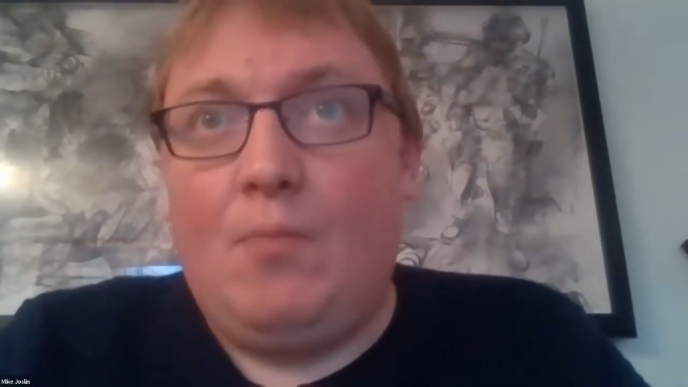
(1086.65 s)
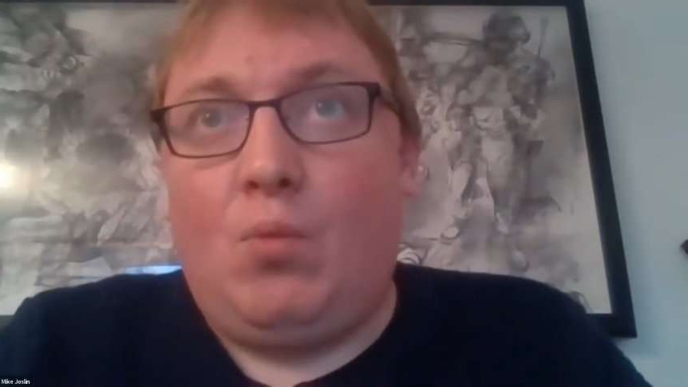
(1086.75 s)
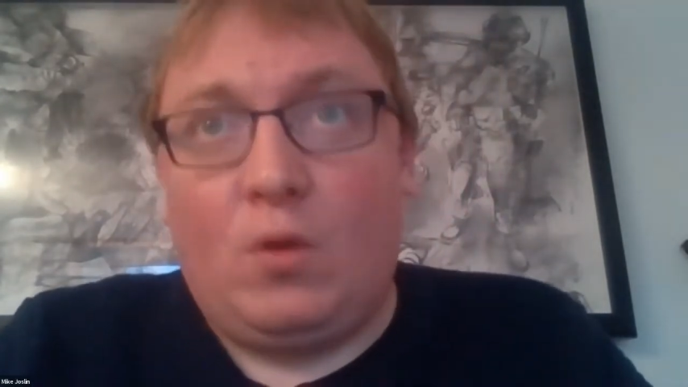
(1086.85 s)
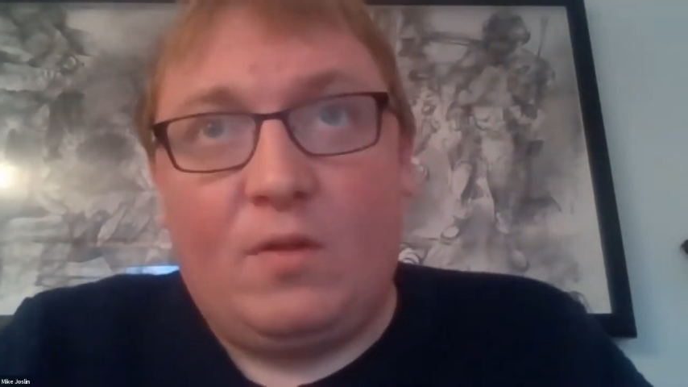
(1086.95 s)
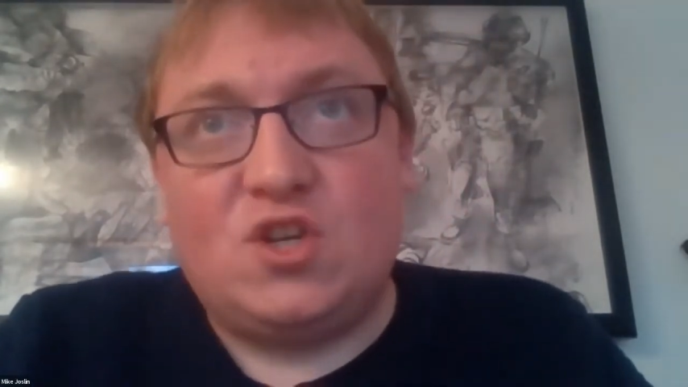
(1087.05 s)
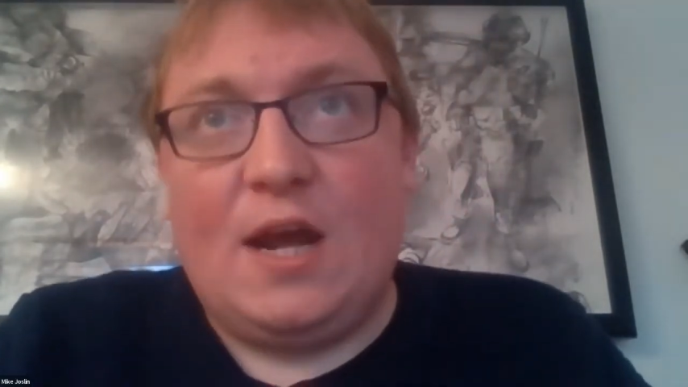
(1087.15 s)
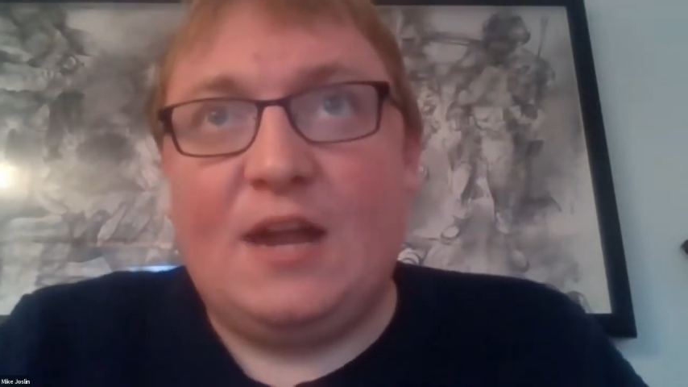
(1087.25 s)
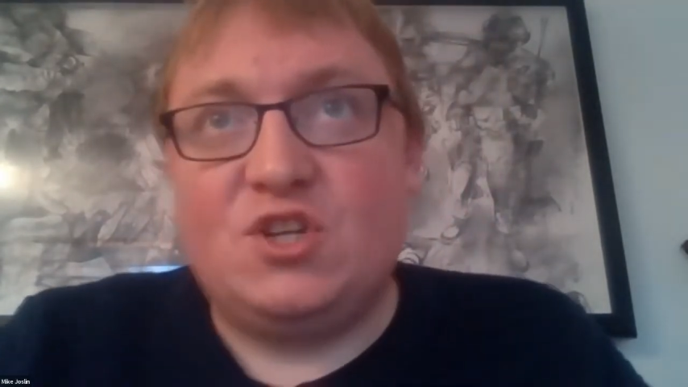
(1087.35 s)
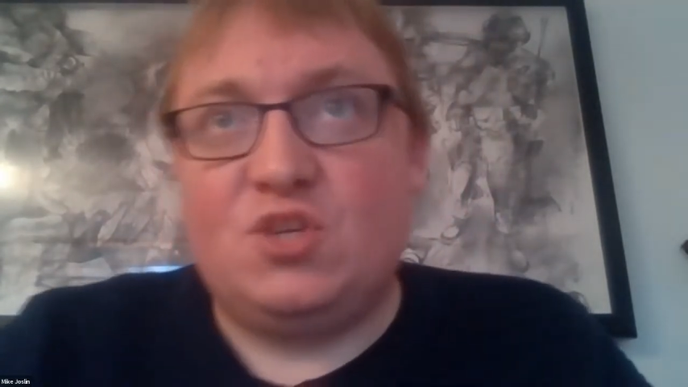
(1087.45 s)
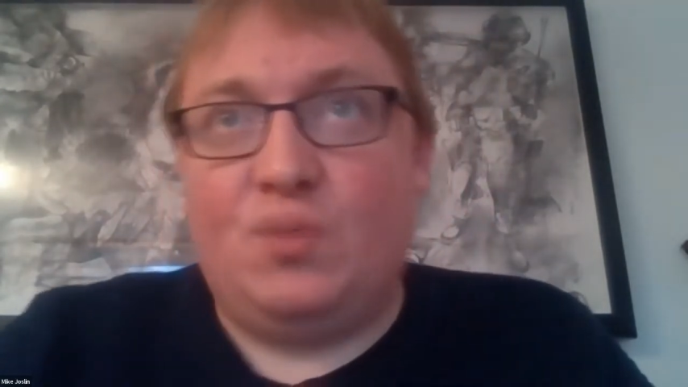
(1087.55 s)
One of the
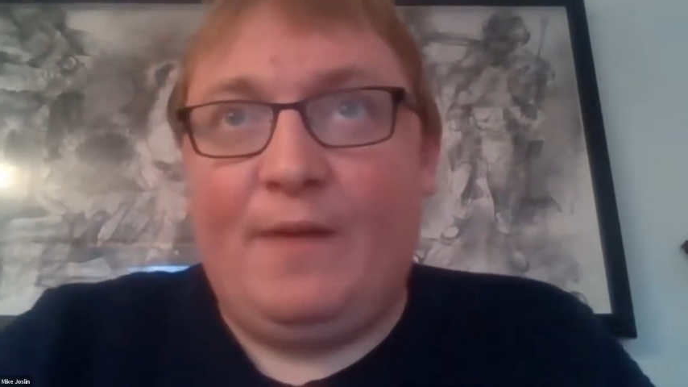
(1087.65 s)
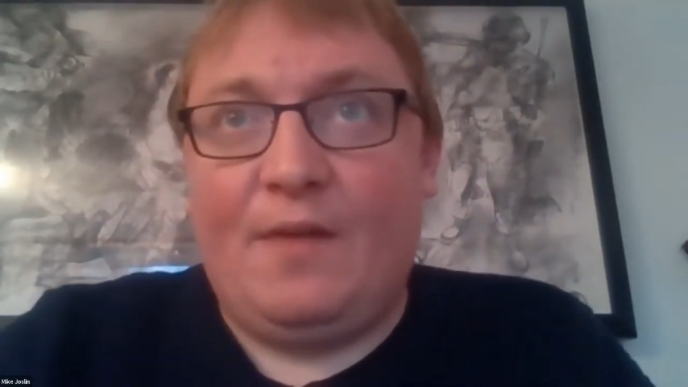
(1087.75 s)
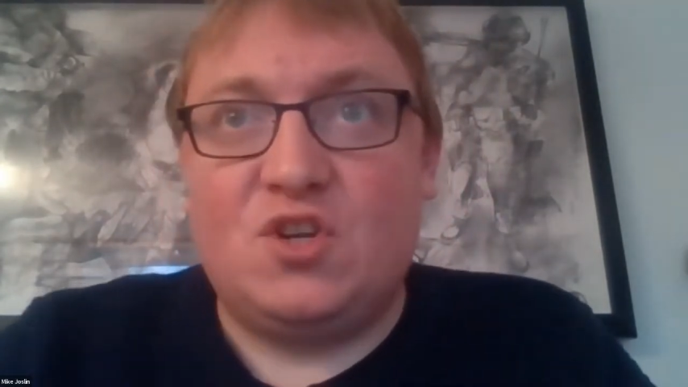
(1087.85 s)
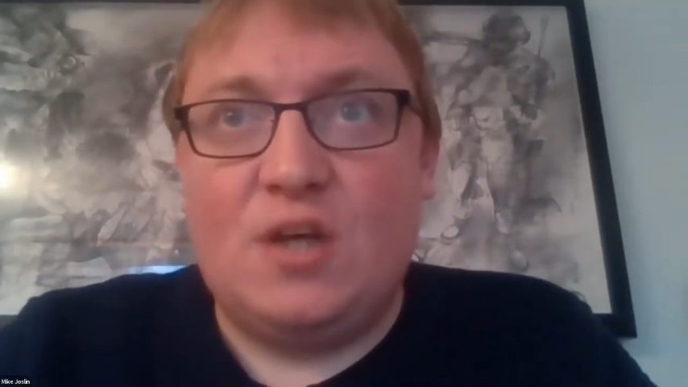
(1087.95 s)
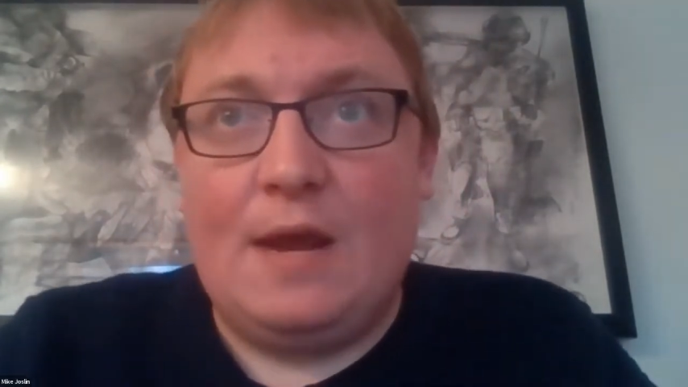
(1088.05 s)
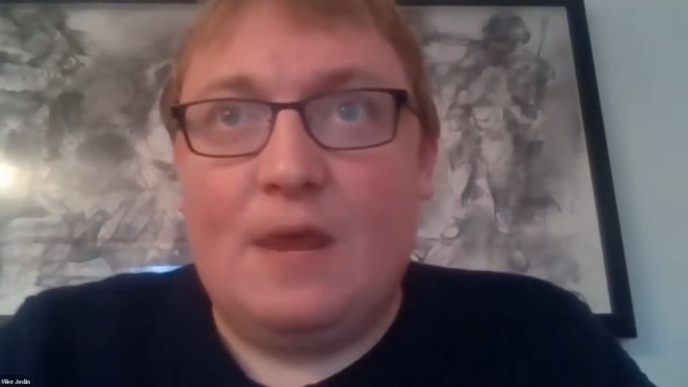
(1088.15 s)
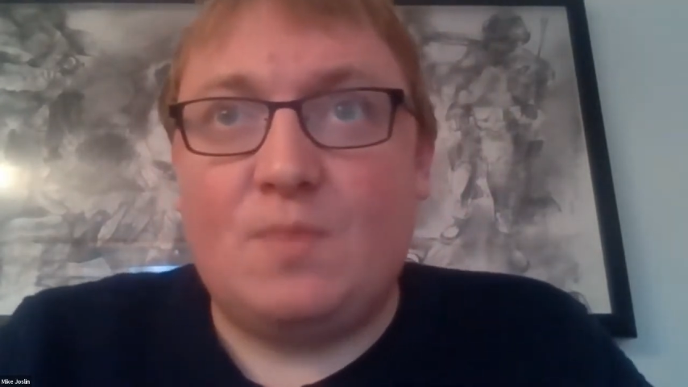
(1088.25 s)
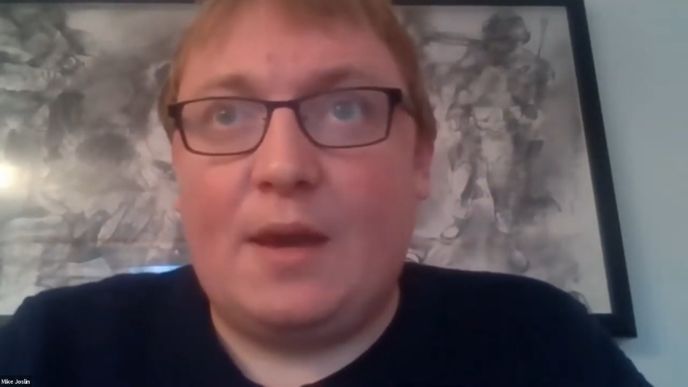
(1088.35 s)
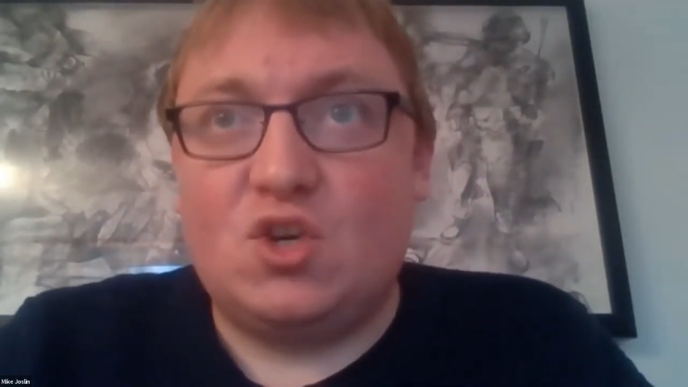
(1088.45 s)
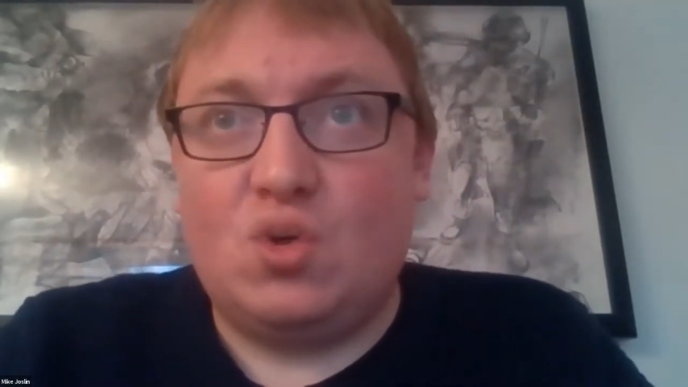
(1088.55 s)
challenges we've had this year is
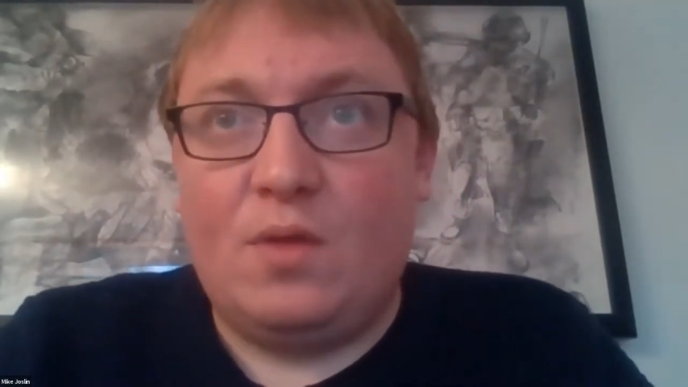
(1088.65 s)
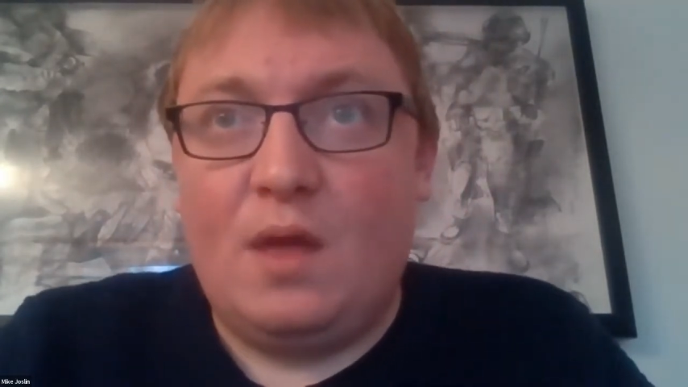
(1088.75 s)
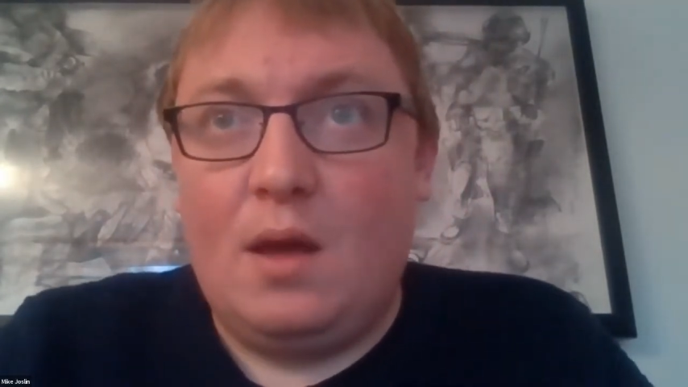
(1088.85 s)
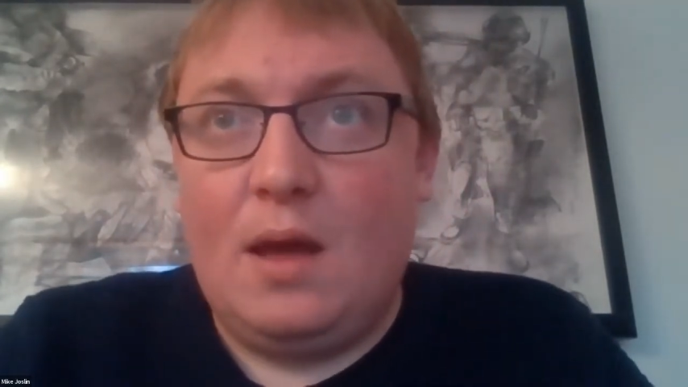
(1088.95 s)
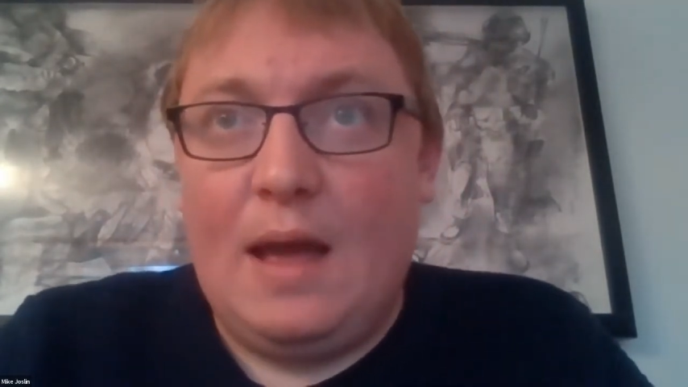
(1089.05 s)
making sure that